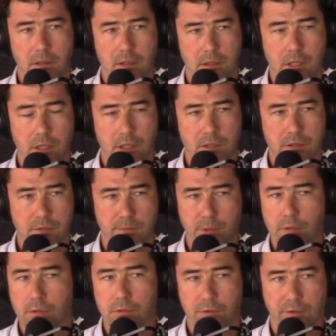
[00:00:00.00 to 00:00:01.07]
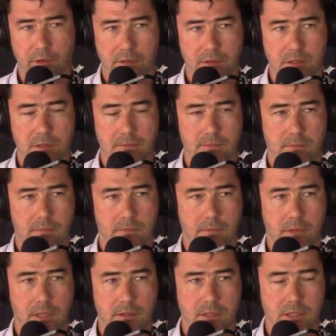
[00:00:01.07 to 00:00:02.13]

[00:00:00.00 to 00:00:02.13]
you can pull all those those